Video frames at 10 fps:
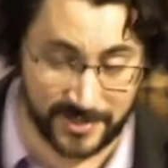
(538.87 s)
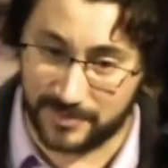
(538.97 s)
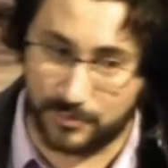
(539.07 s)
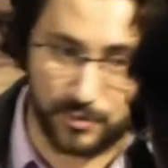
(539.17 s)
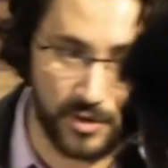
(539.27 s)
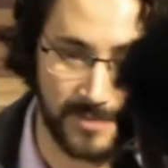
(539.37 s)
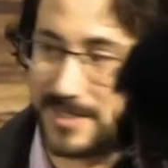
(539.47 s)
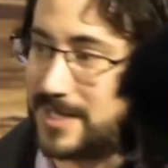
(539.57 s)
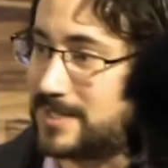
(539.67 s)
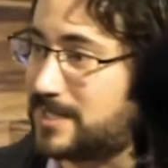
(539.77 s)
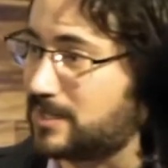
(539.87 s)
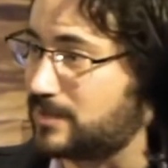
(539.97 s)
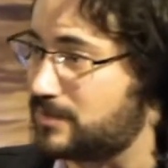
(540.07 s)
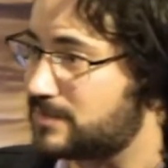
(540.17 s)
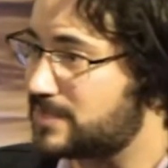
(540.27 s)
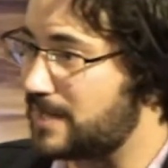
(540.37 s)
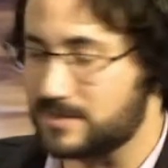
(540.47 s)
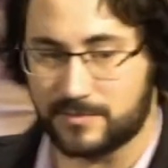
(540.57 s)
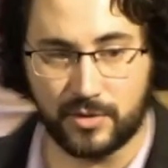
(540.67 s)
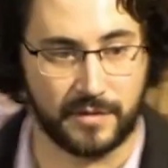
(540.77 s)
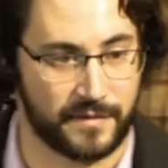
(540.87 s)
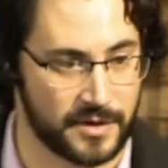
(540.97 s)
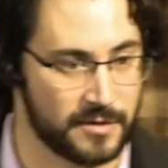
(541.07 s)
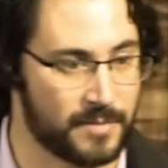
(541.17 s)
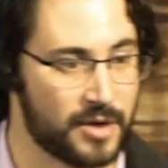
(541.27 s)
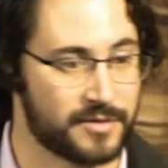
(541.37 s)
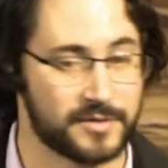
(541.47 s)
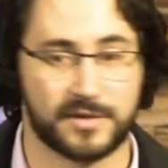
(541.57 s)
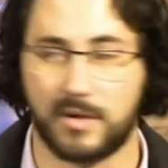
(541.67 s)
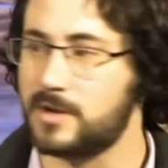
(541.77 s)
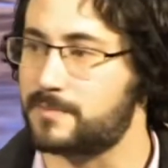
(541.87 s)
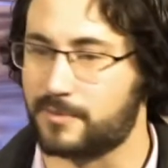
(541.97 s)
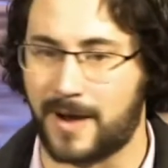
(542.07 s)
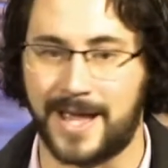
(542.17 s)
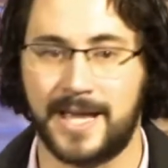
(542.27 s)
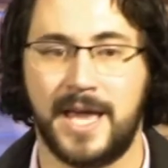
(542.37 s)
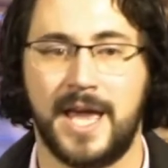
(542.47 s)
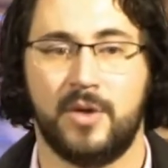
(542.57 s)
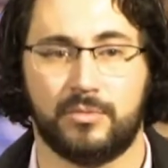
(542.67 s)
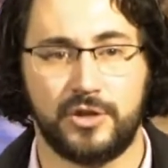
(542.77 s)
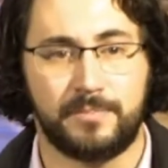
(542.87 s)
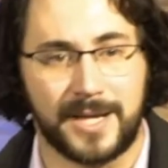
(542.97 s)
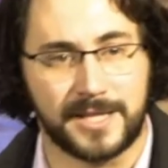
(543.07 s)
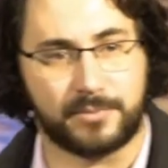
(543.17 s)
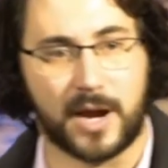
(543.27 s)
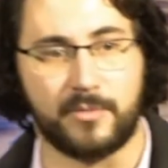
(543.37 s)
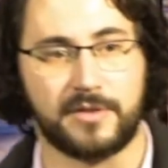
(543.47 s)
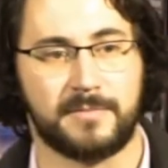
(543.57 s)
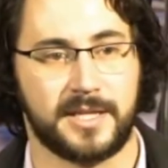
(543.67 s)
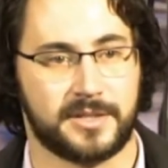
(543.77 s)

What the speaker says: This is the word I'm sensing the Lord say this morning for you both. And so I'm going to pray. Would you please pray with